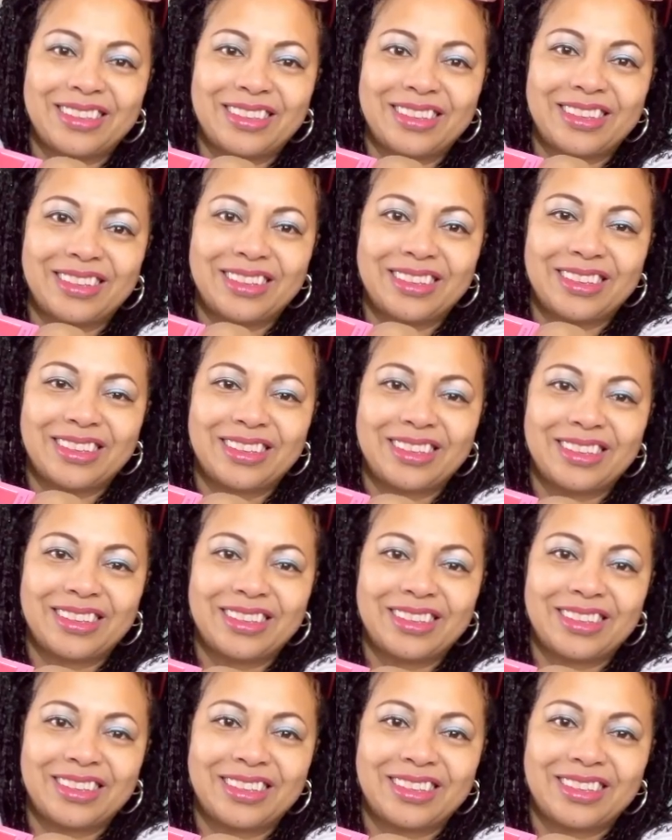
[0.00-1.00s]

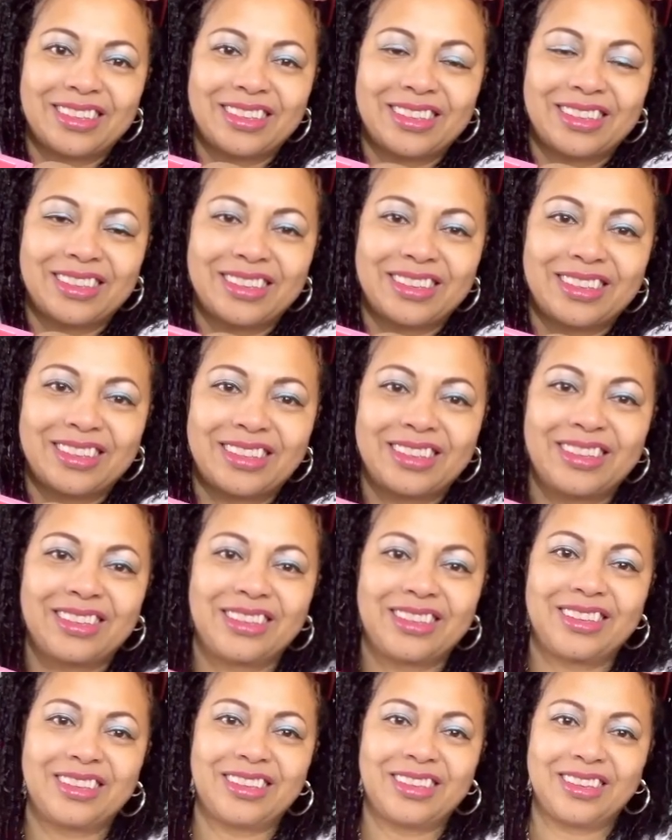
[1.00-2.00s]

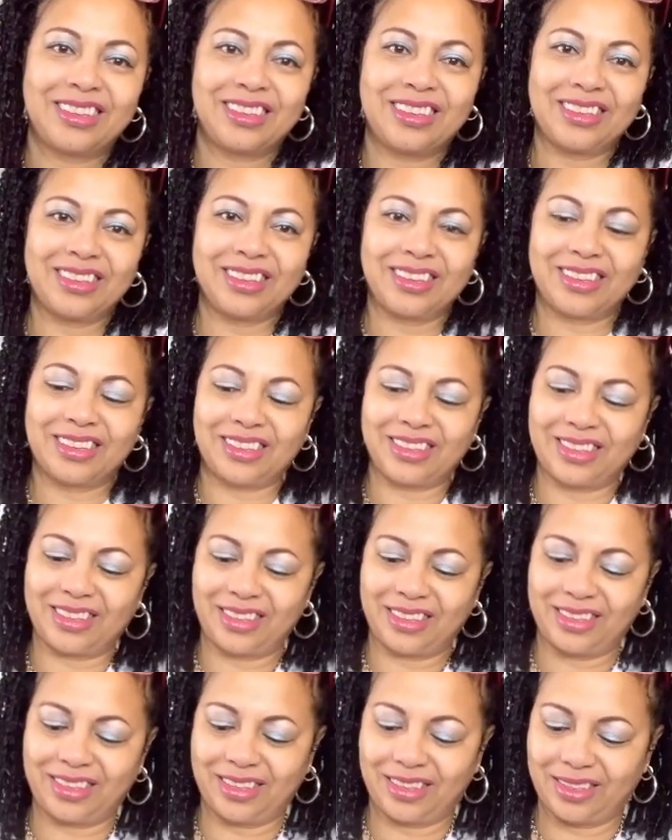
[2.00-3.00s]

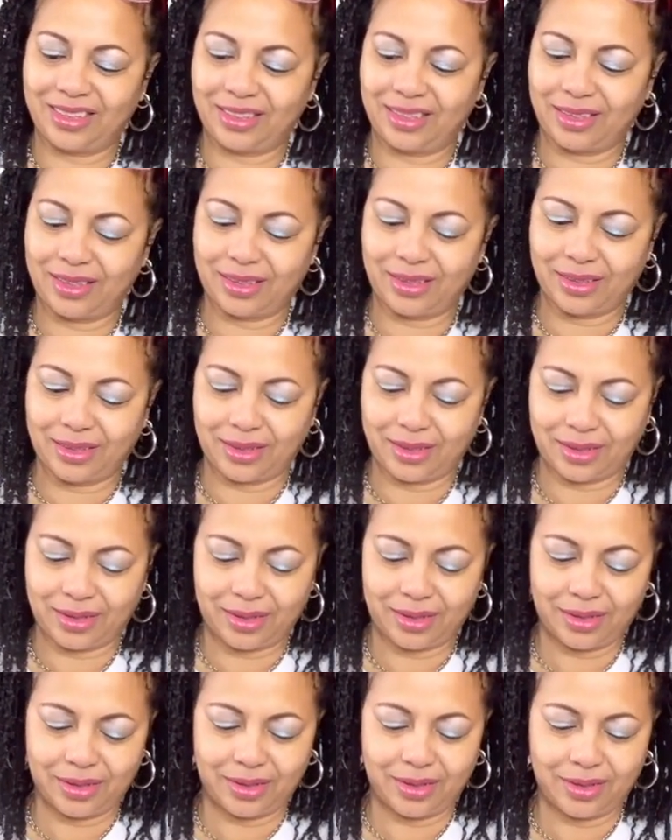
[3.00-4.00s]

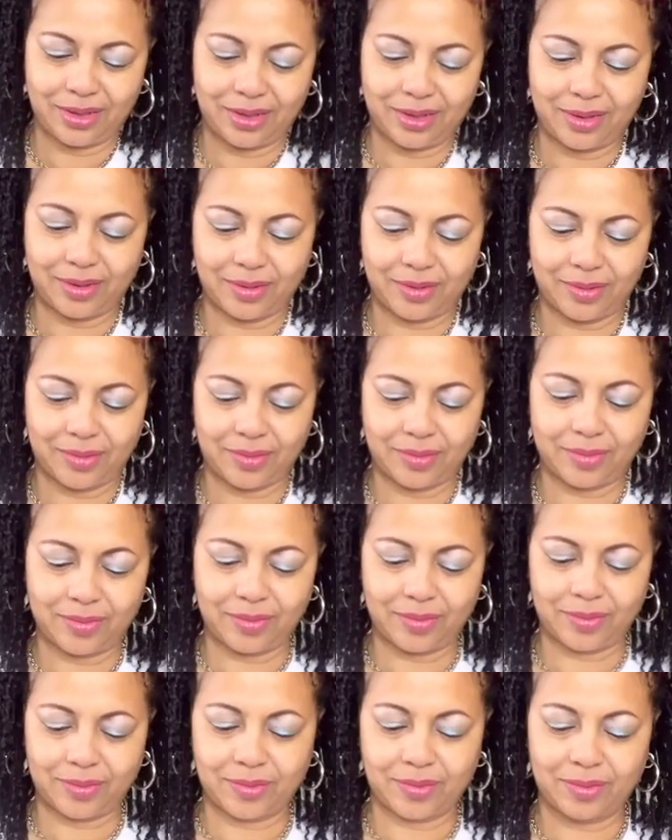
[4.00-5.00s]

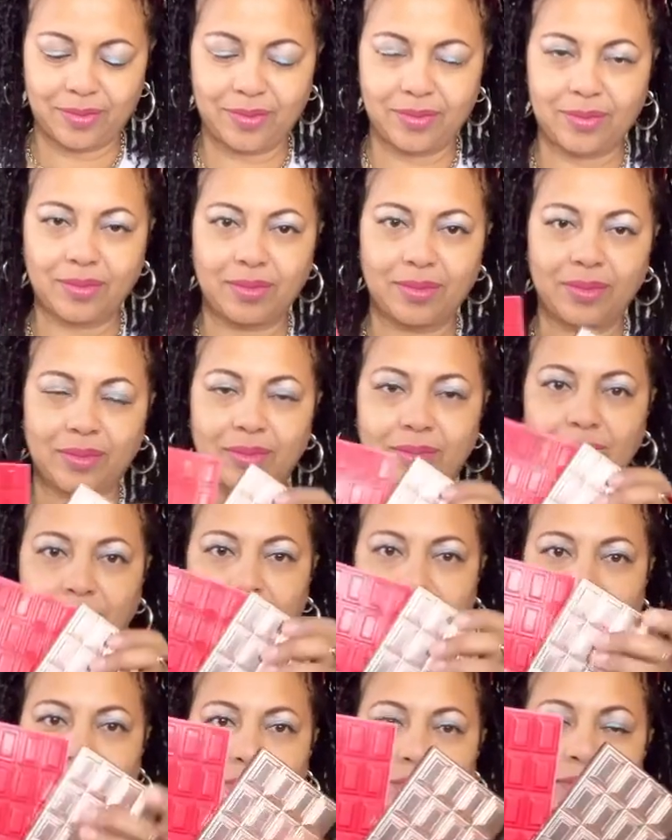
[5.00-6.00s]

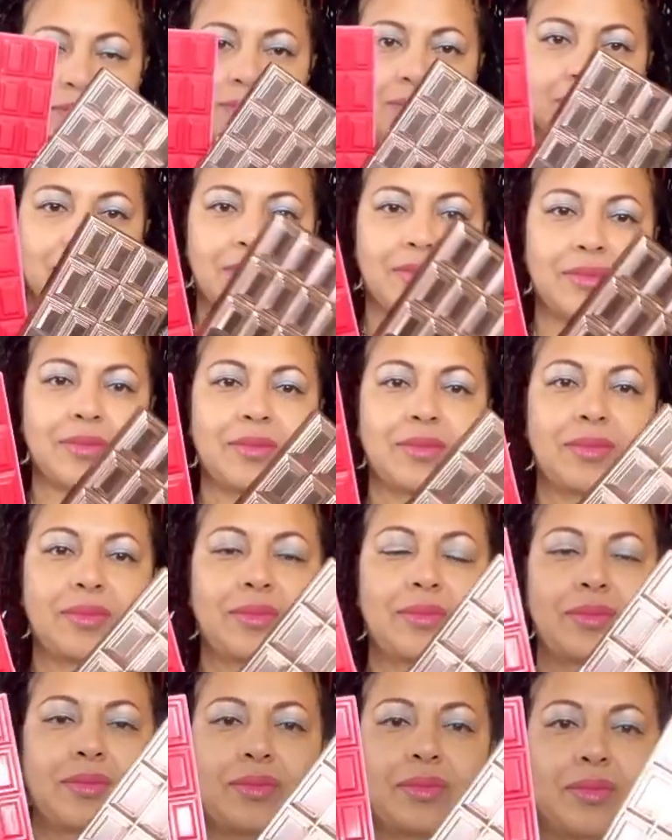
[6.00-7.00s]

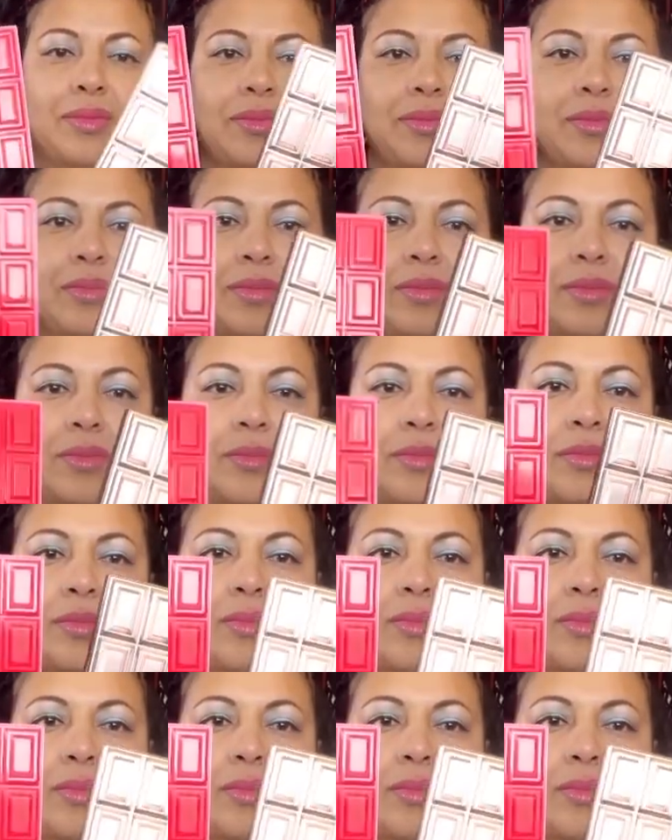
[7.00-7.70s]
No one is speaking in this clip.